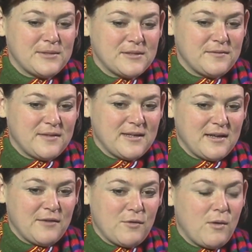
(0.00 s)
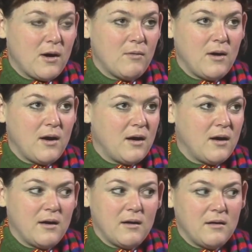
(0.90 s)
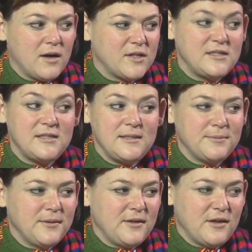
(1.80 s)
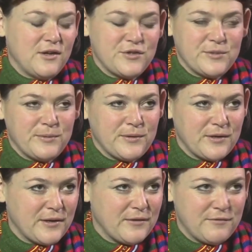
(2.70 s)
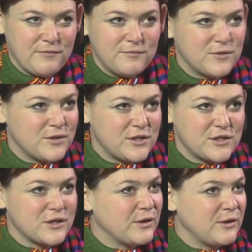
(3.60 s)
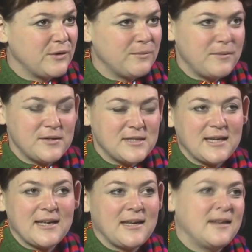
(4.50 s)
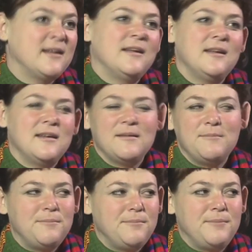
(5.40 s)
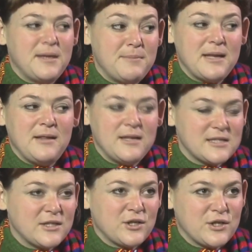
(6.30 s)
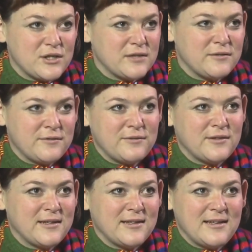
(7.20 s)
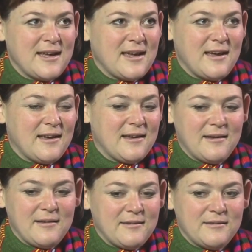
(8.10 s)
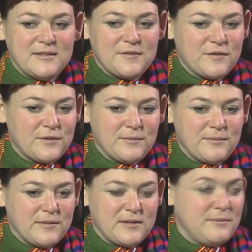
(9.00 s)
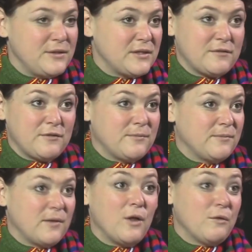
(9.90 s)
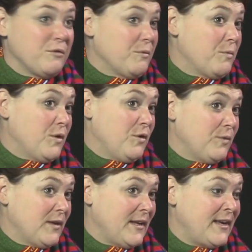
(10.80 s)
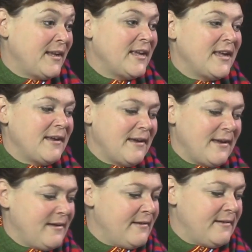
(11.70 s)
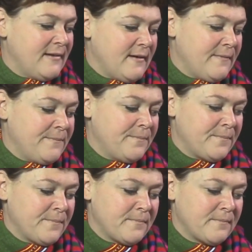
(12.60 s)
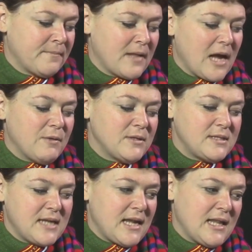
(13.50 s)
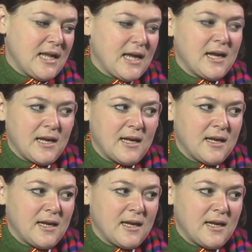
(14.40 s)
of QWANQWA are deeply knowledgeable of traditional music and big listeners of different music from all over the world, really. And I would say that,